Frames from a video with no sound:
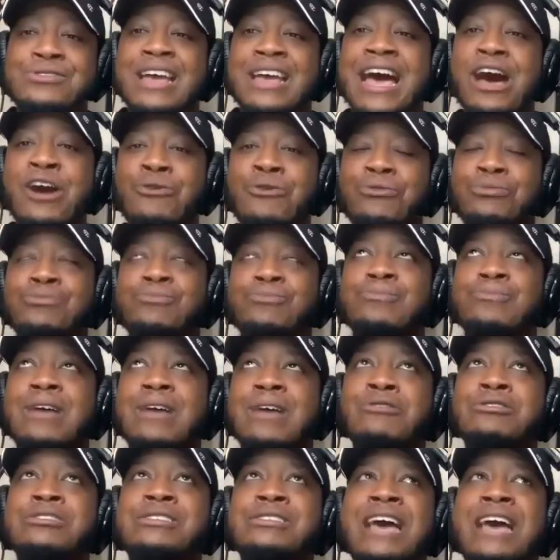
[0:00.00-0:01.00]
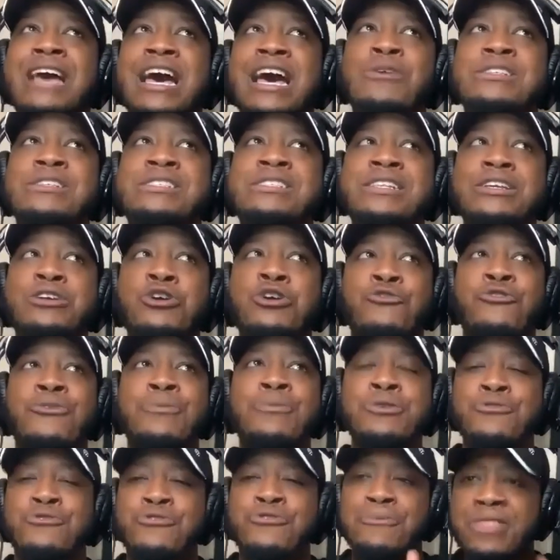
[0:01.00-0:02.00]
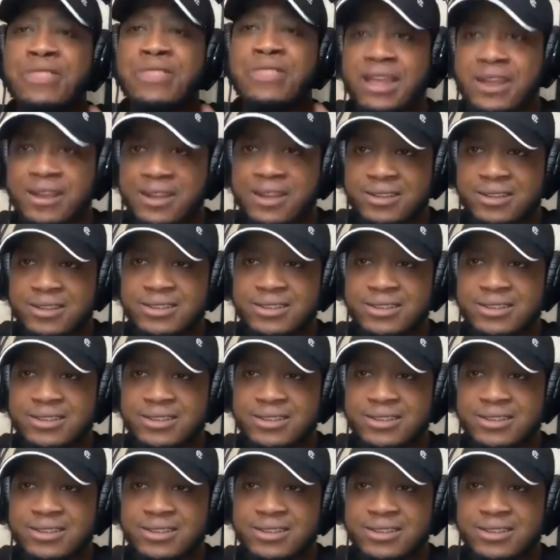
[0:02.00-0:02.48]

How sideways did it go from you from there?